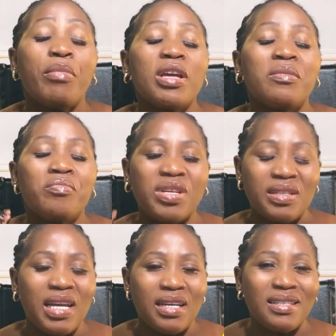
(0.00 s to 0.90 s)
in
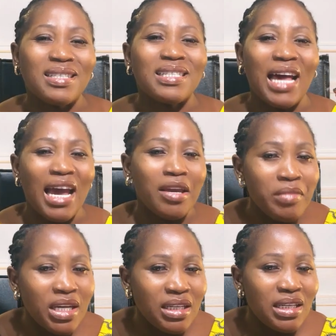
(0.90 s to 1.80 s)
business,
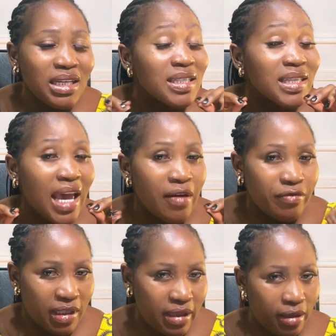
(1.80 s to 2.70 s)
timing is
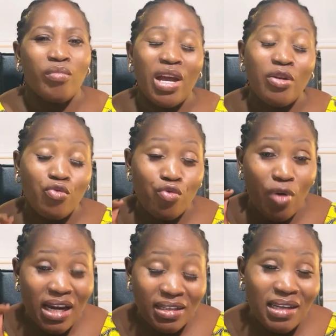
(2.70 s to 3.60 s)
everything. And
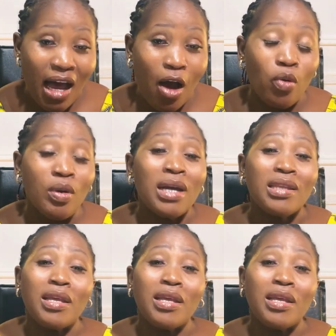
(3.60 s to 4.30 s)
right now, the